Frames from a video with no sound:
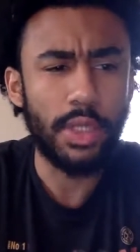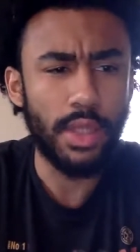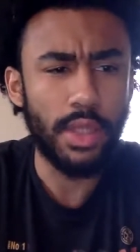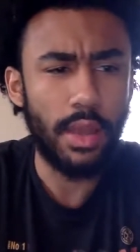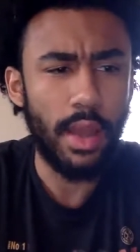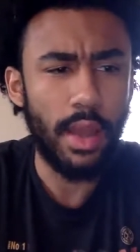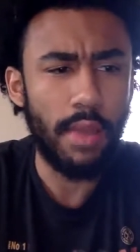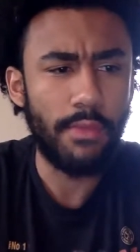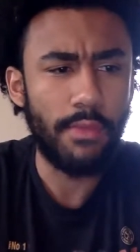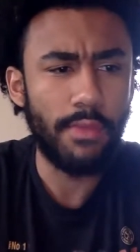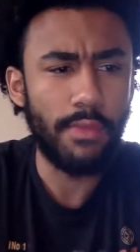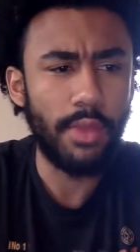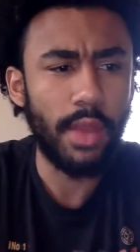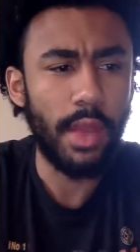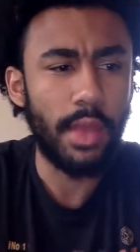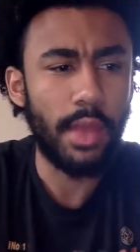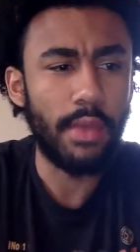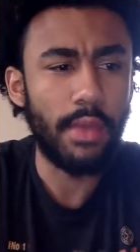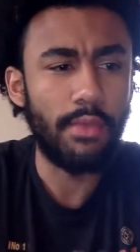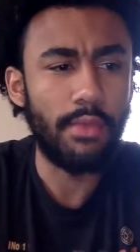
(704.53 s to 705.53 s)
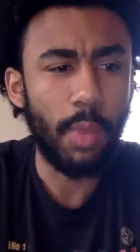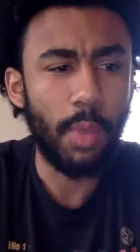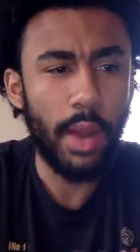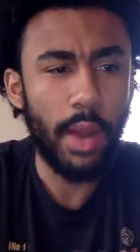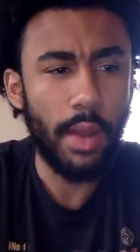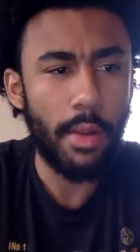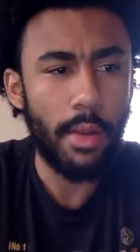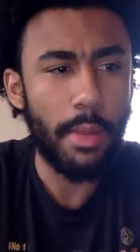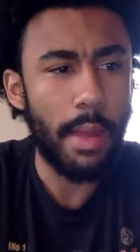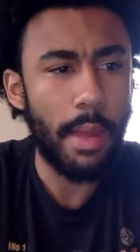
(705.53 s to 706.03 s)
I feel like from what I
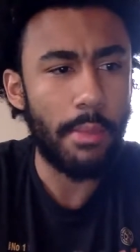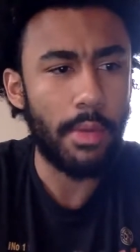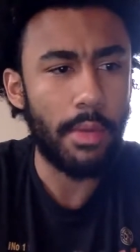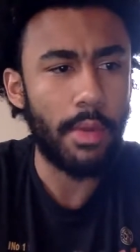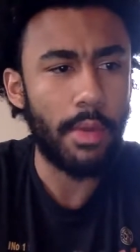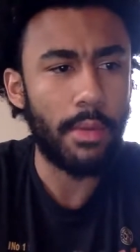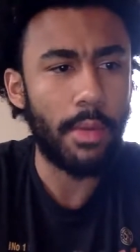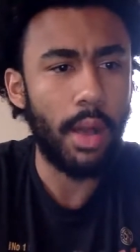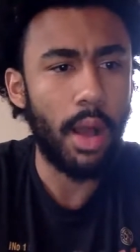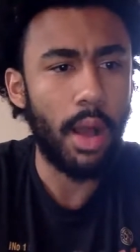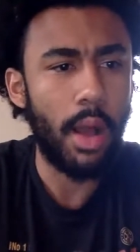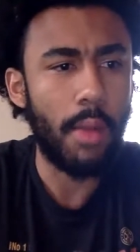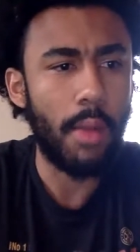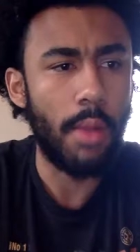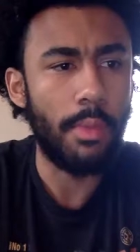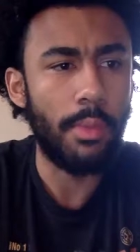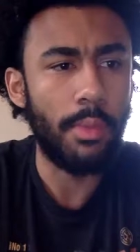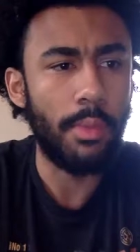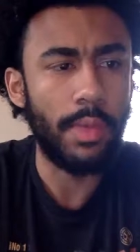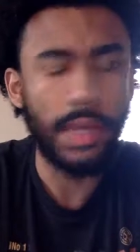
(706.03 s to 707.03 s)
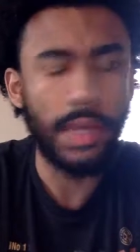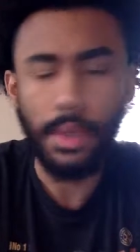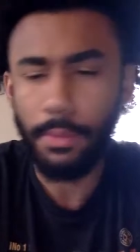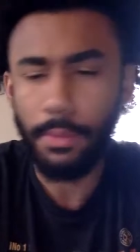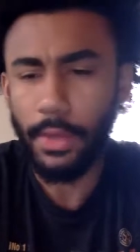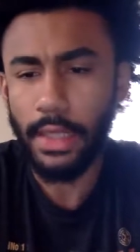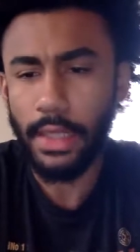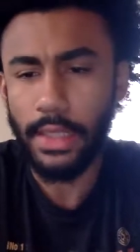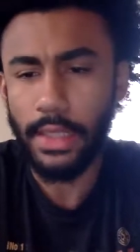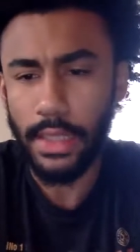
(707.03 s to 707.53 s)
remember, we did a
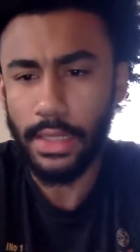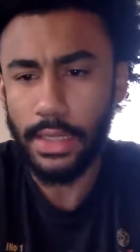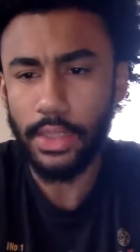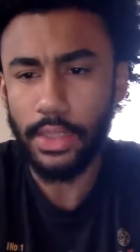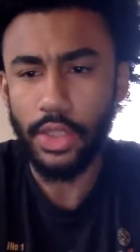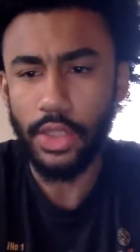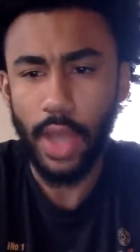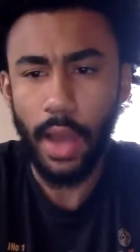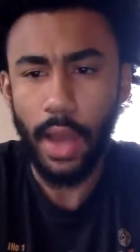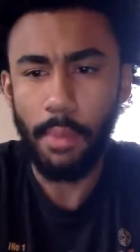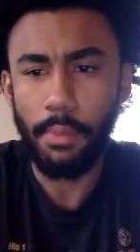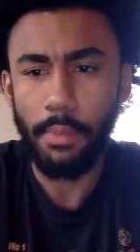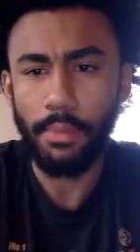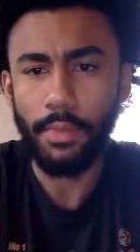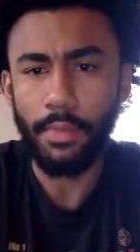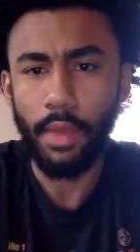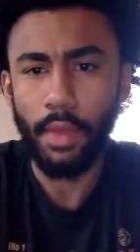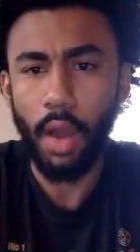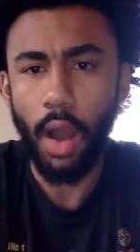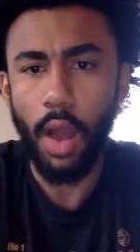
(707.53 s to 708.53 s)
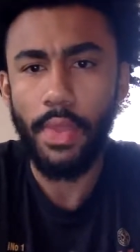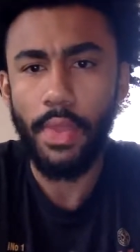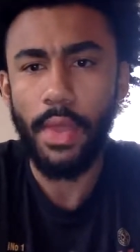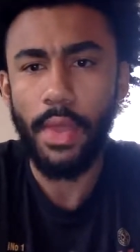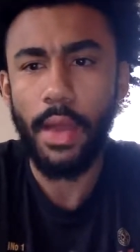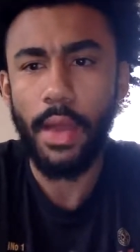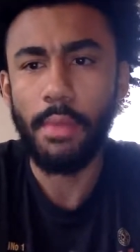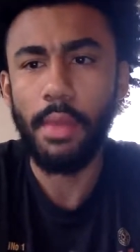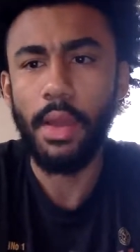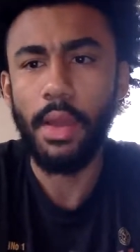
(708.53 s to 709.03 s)
pretty decent job on
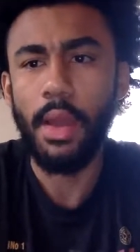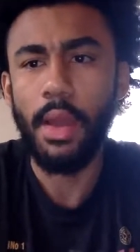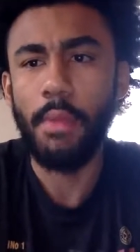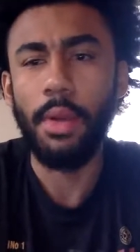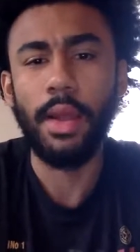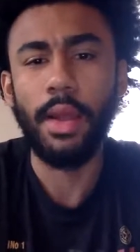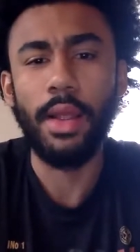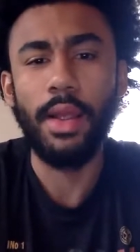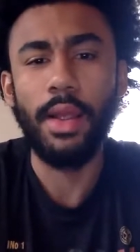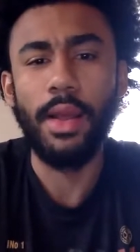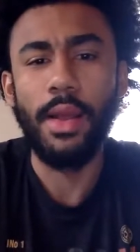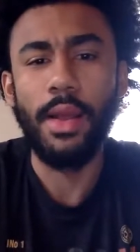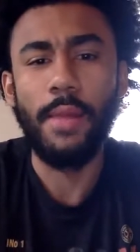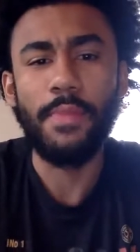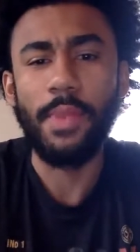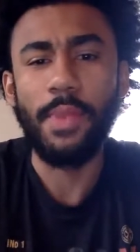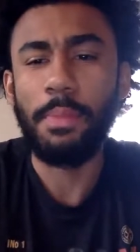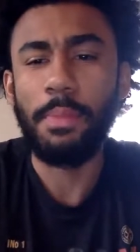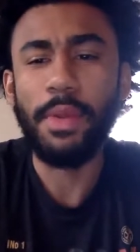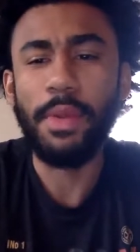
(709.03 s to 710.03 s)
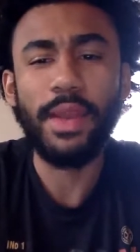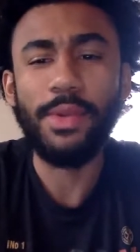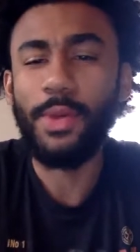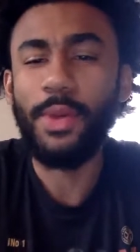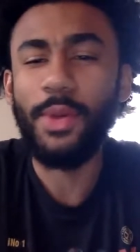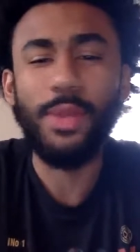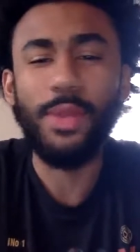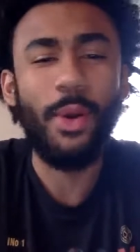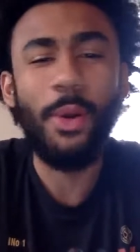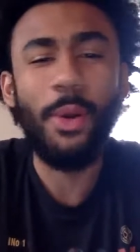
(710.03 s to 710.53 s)
them. But the pick and roll,
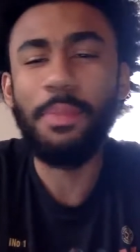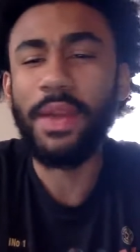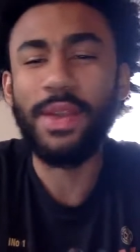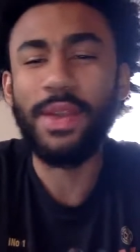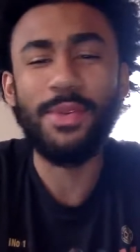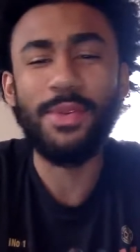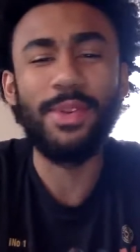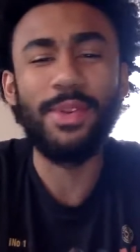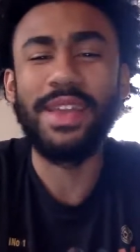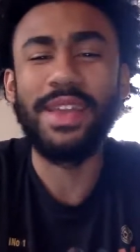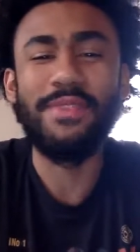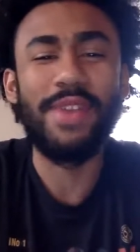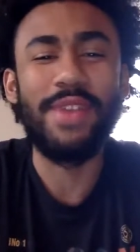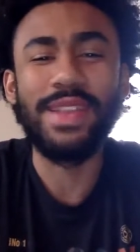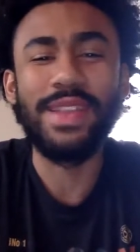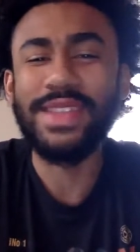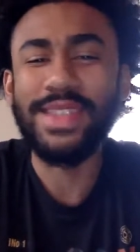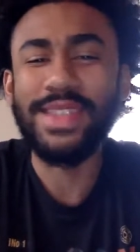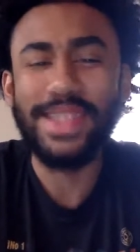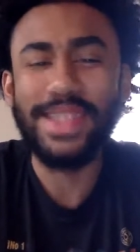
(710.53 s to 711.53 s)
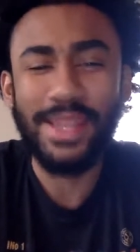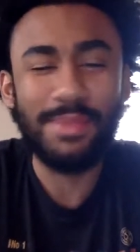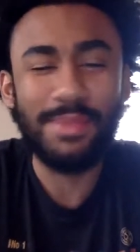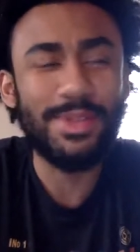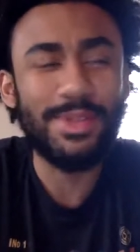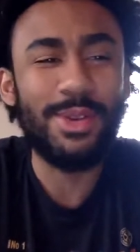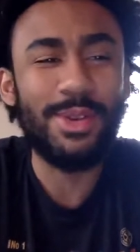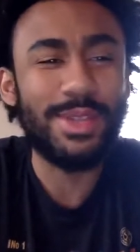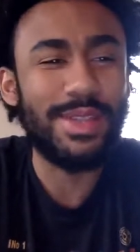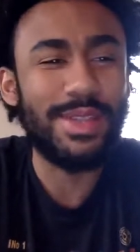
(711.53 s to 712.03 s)
the whole pick and roll defense, it seems so
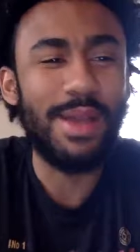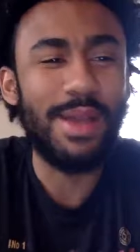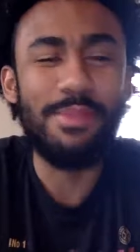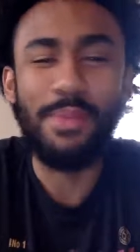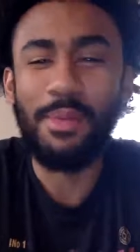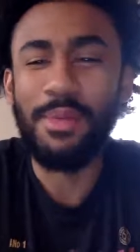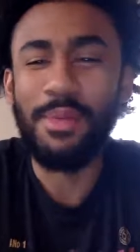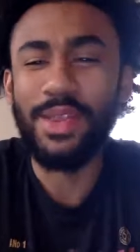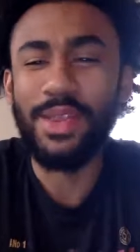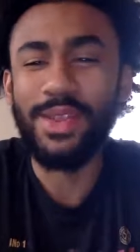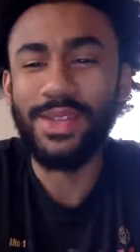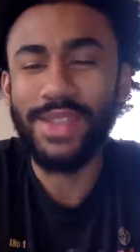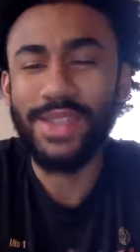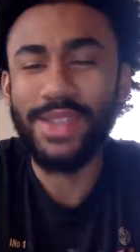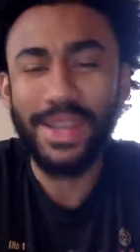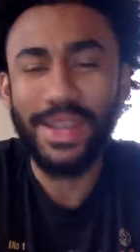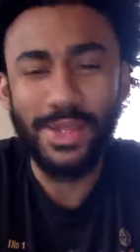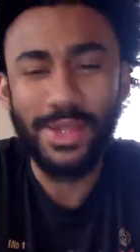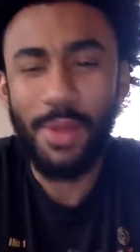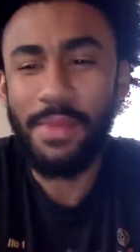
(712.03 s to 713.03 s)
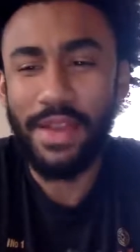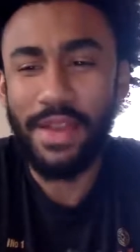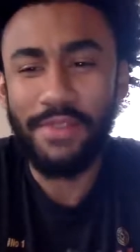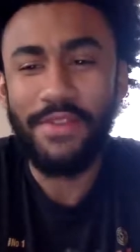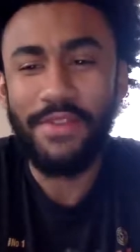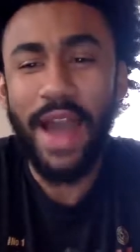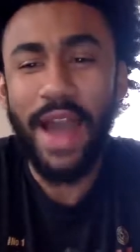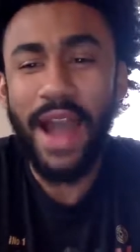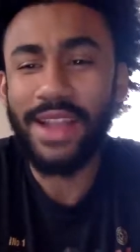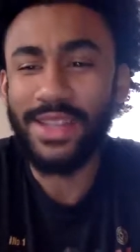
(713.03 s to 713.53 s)
simple, but there's like so many
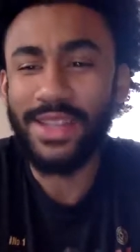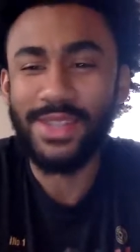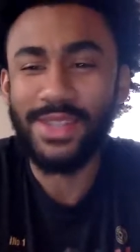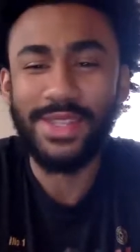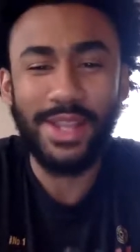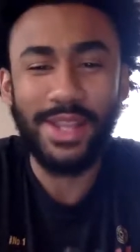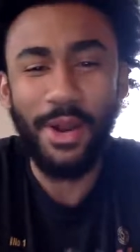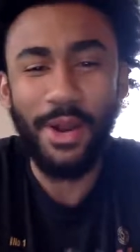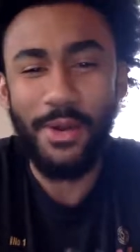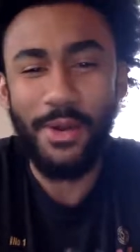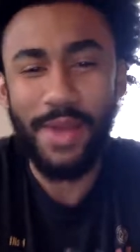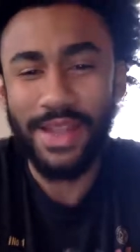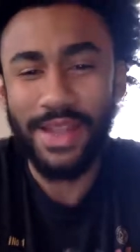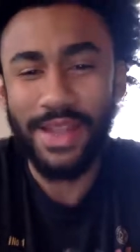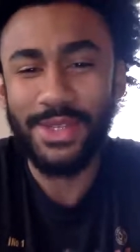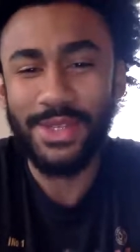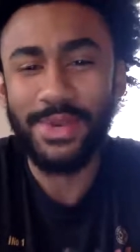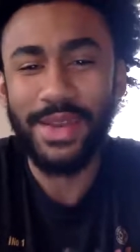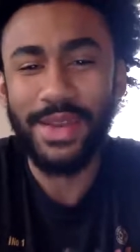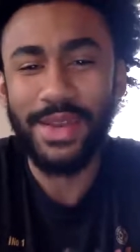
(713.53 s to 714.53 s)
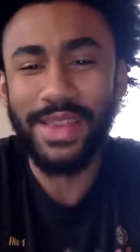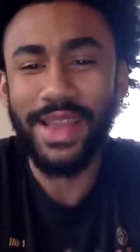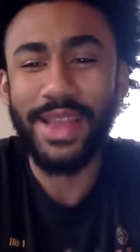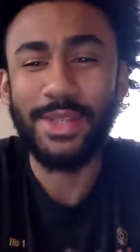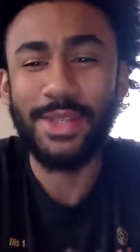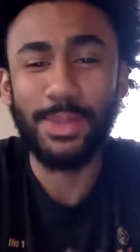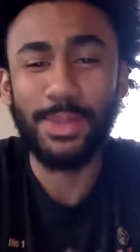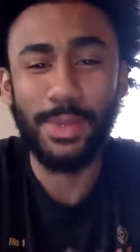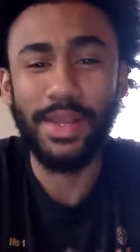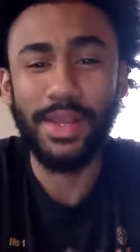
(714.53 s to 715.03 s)
factors that go into it that it's
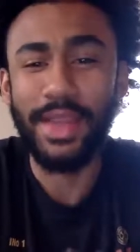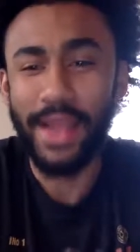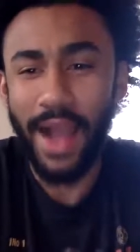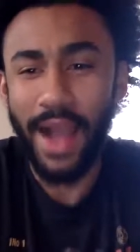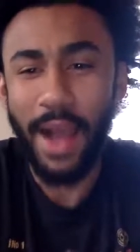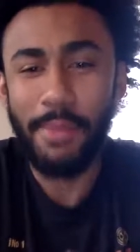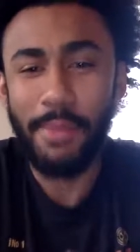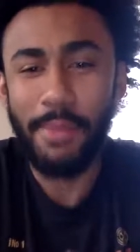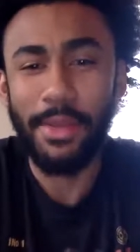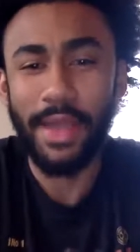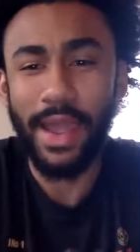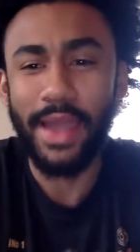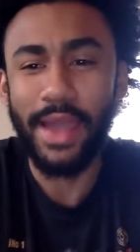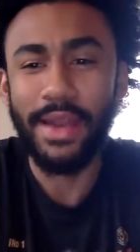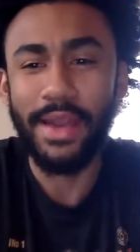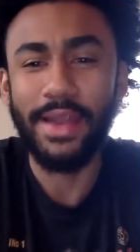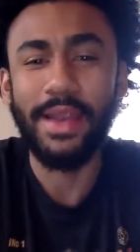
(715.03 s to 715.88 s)
really complicated.